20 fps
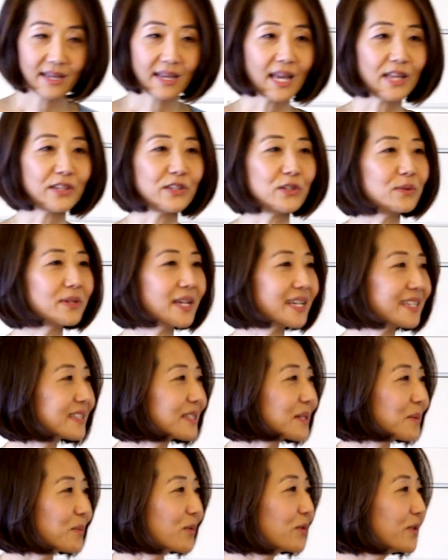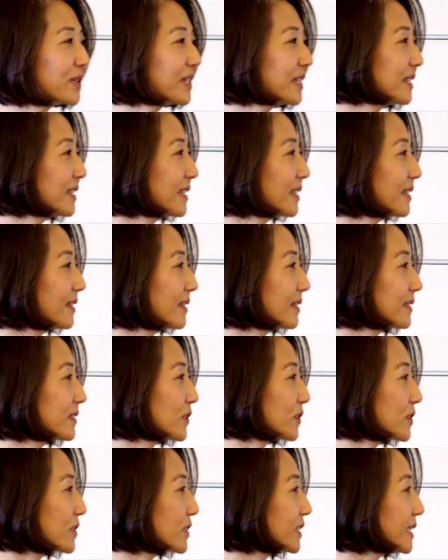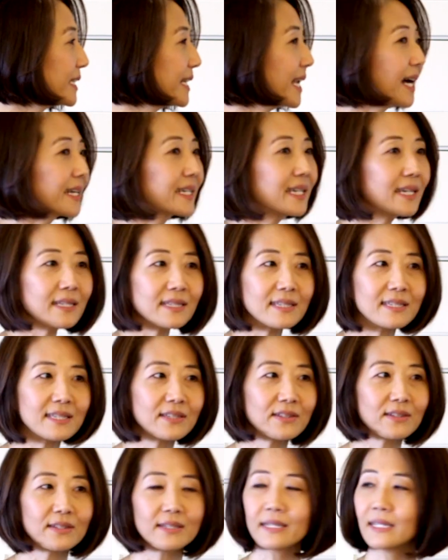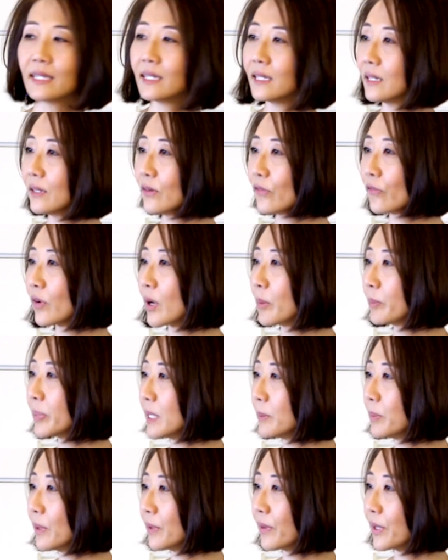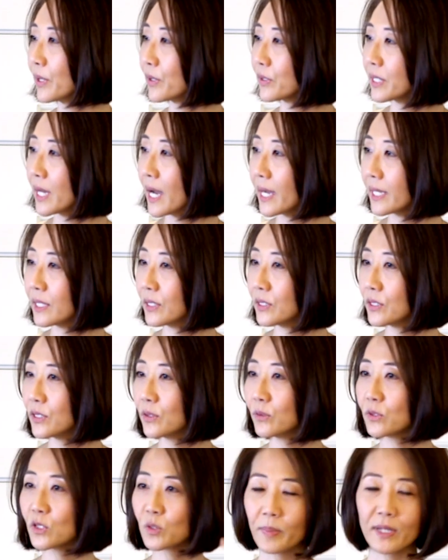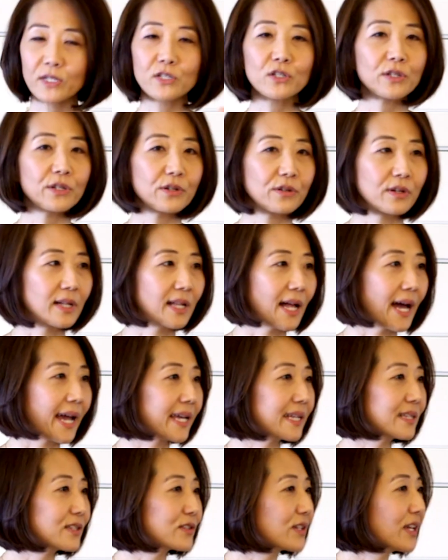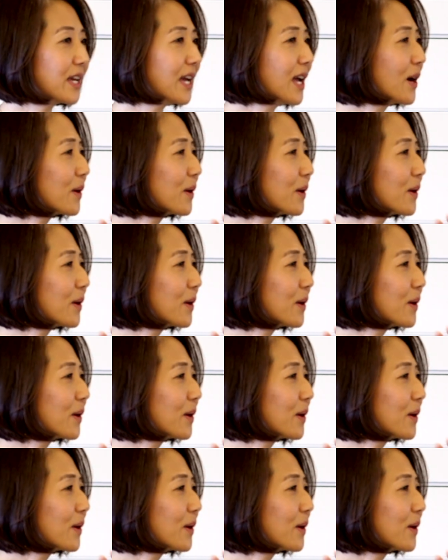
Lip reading: and you get some real just nuggets from people that you're talking to, especially your clients,